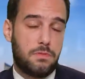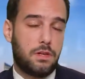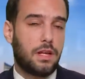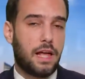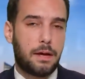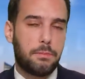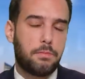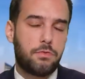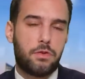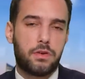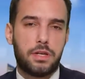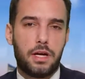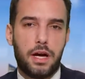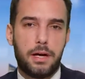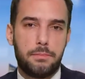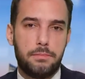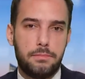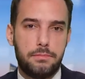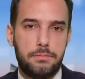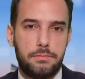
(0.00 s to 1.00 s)
The Land Before
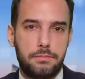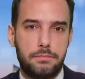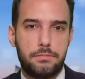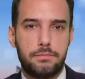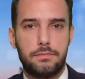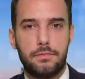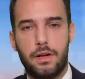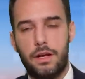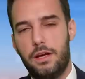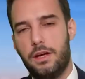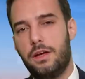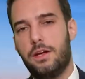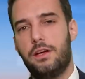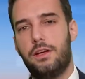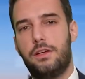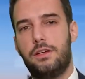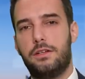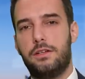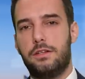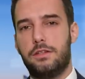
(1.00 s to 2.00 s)
Time.
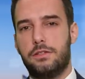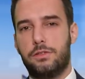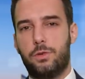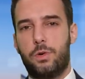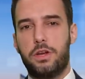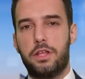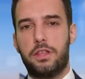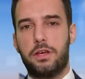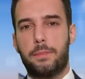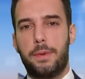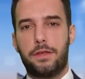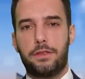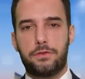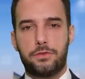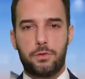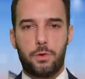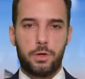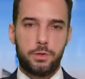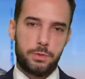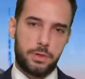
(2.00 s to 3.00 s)
So what do you think about the
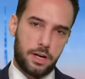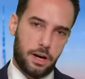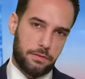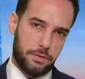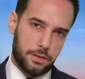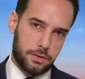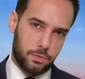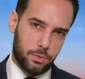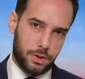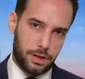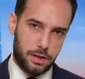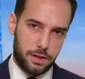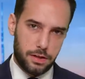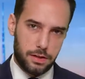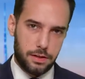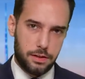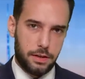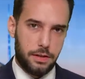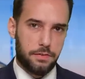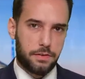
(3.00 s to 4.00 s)
stories we covered this week?
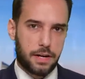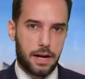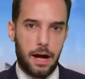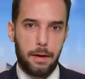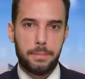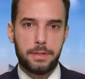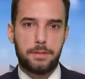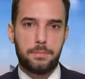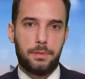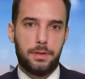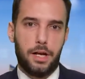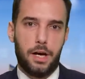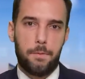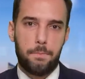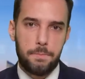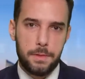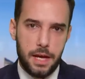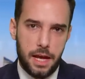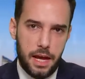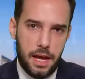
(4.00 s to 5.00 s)
Leave your comments below.
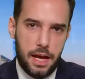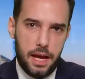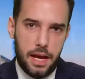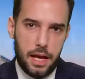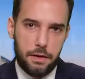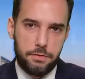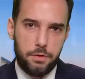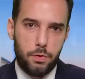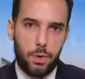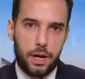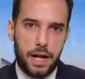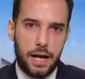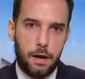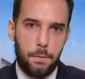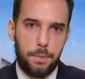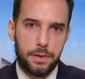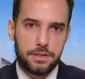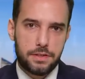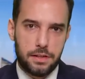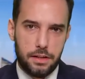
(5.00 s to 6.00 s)
And if you want to
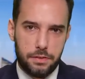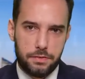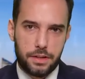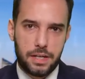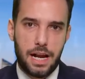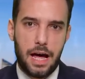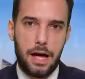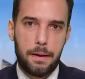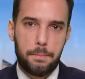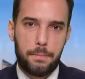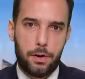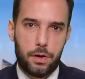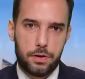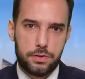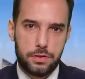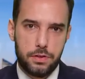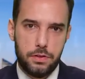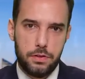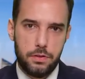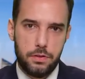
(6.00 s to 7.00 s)
help us deliver nonpartisan